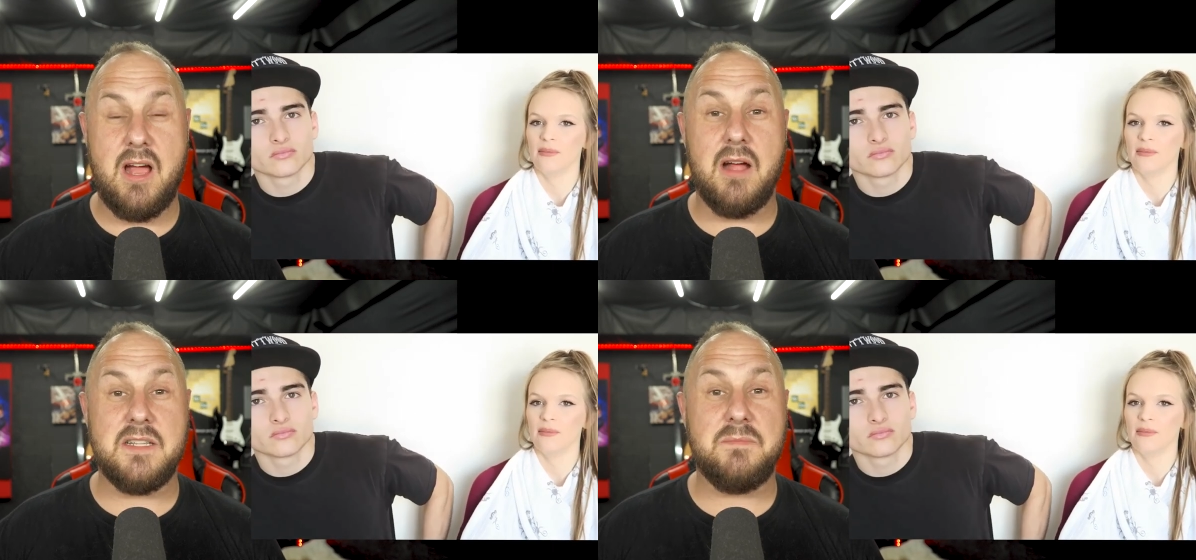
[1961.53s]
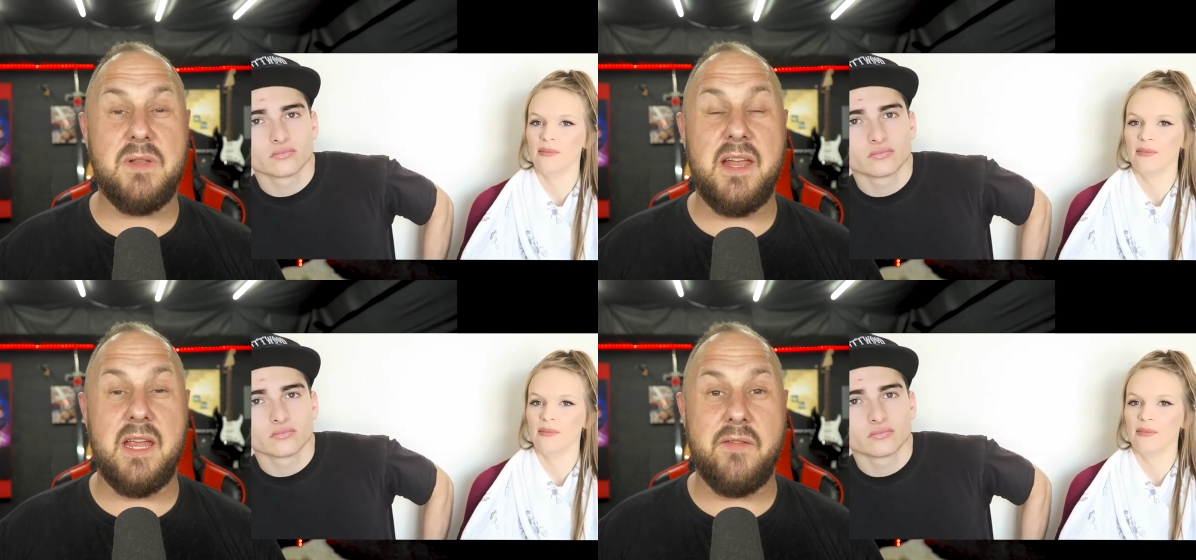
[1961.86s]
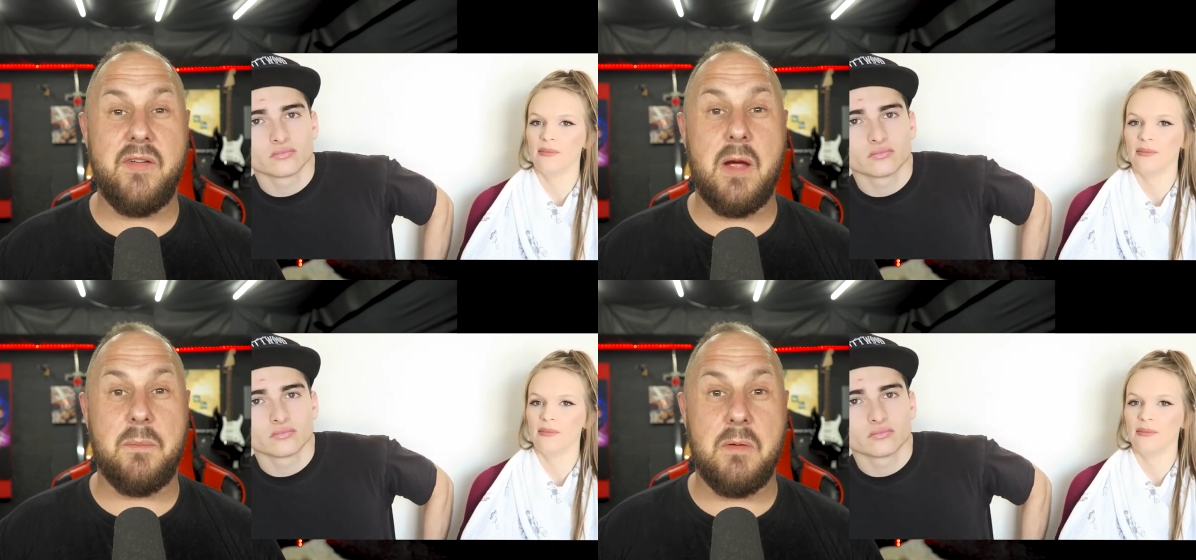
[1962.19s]
Speaker 1: contemplating
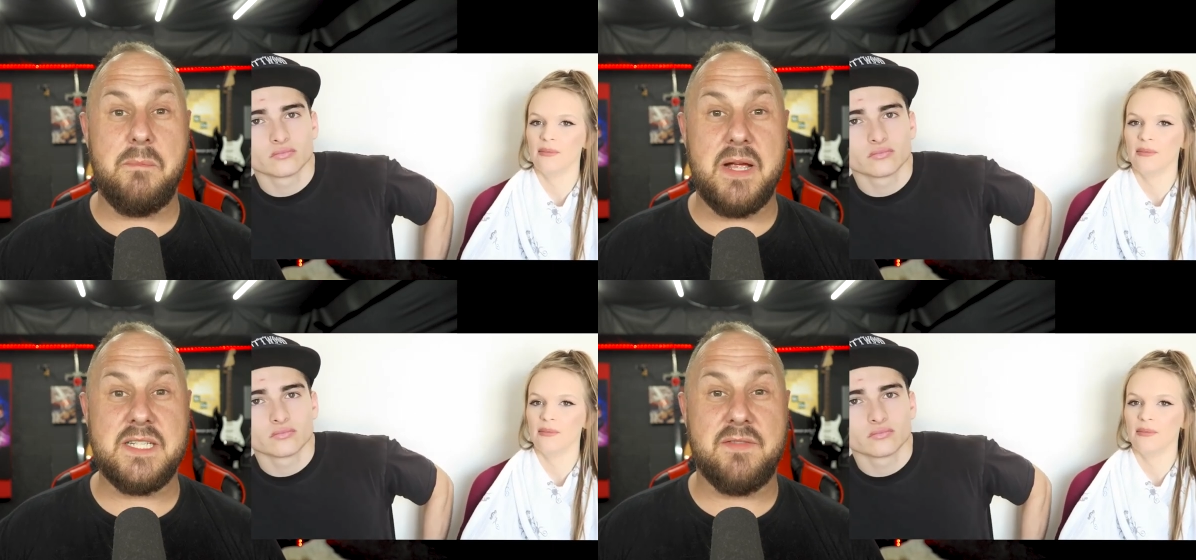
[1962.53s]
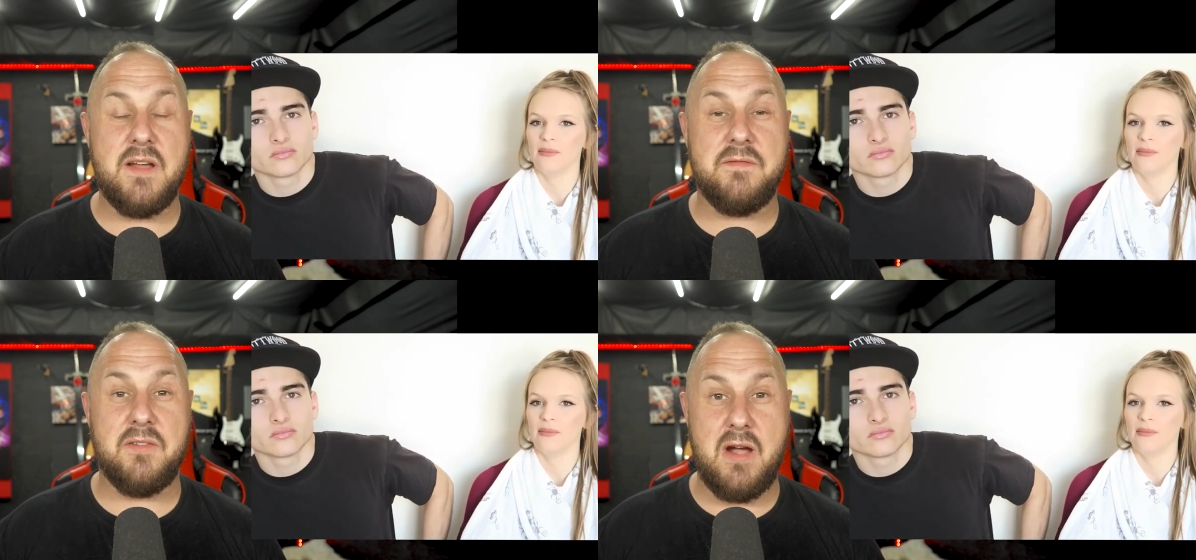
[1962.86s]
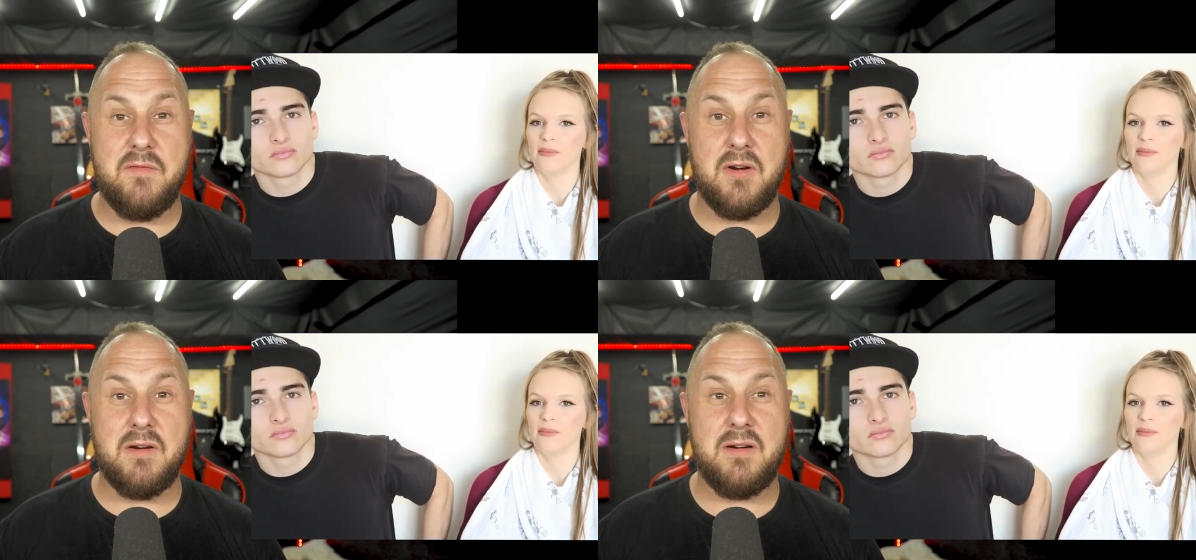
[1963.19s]
giving up her best friend
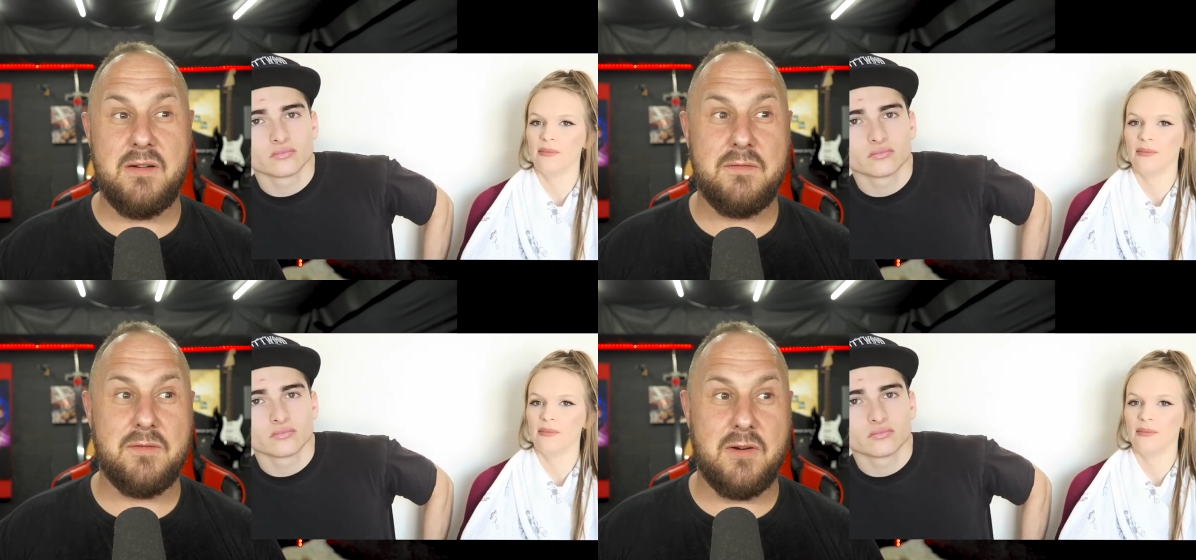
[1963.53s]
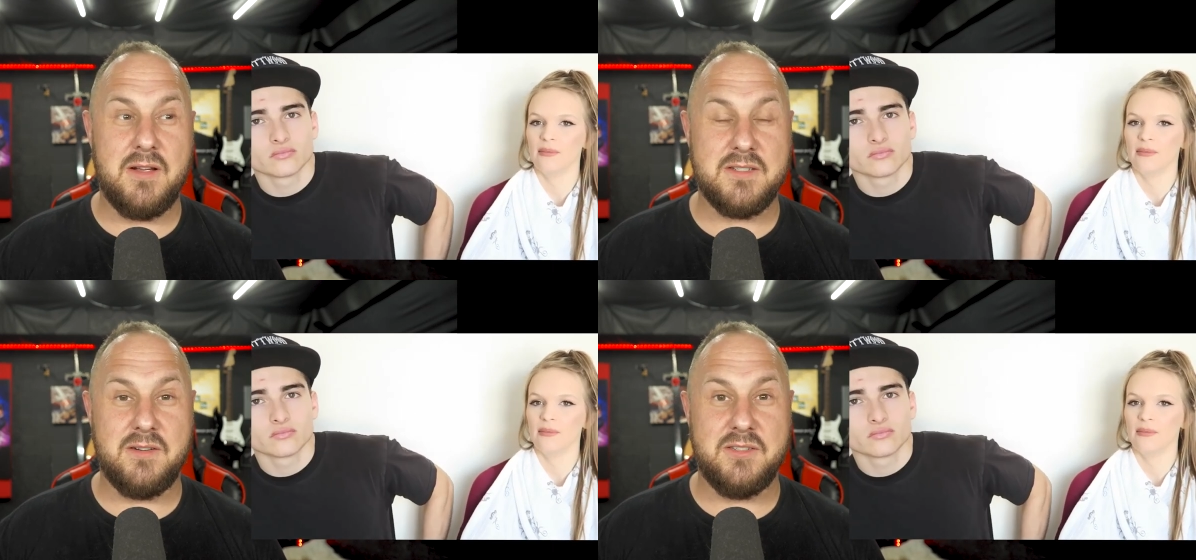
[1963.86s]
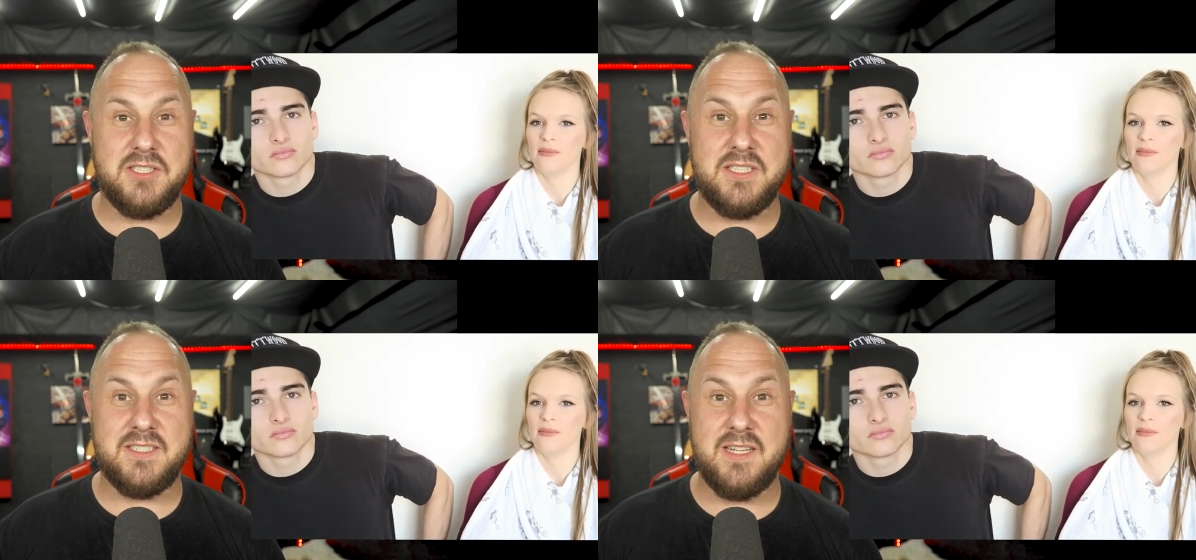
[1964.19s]
forever for Oscar, and
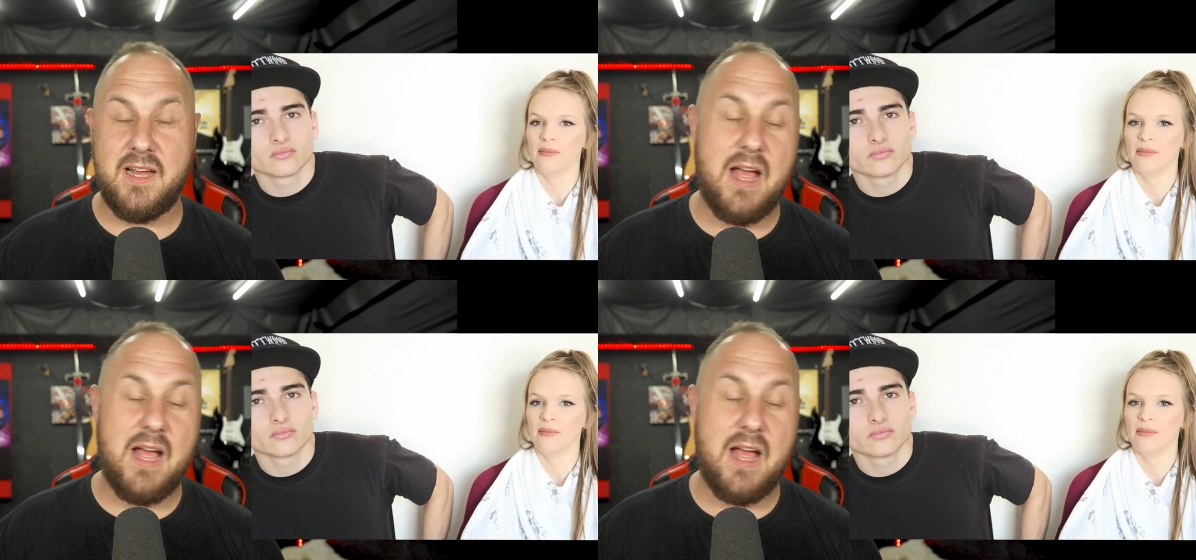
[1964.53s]
she's saying,